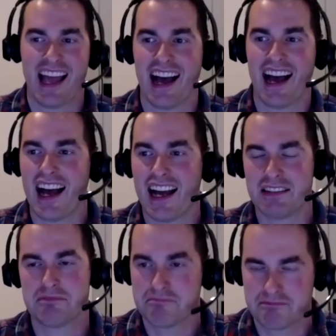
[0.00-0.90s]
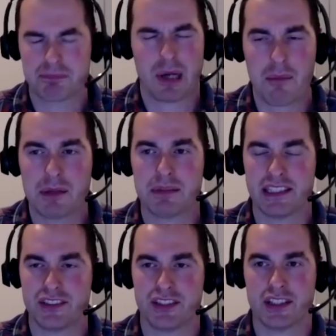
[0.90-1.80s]
uh, probably
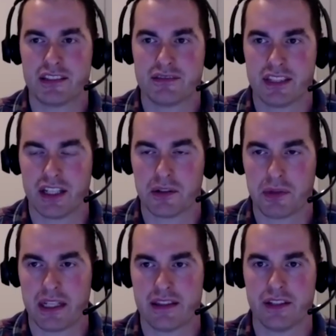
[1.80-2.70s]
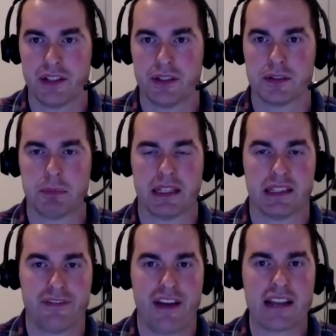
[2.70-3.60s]
should you know read the news, but the
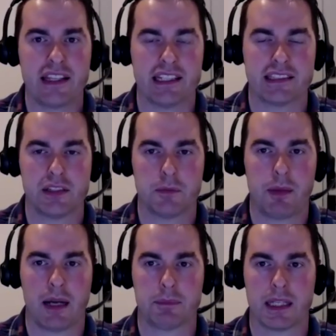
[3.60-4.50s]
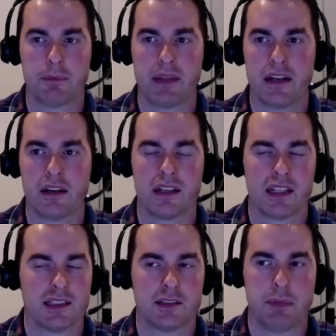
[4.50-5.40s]
fact that it still pops up there
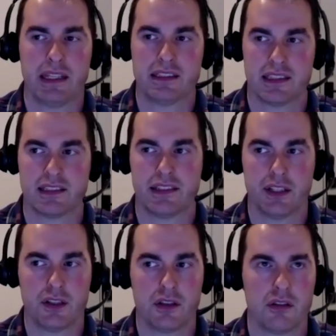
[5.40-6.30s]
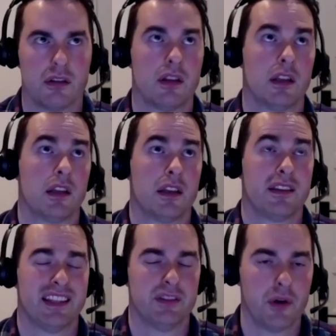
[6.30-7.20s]
speaks to still
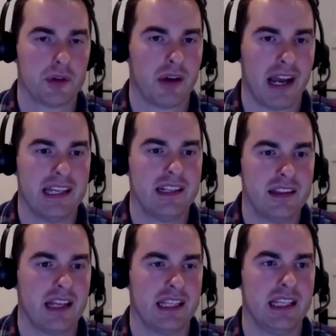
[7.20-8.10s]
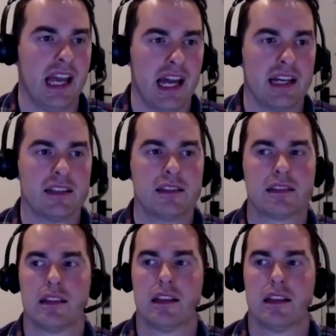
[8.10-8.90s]
the notoriety that he has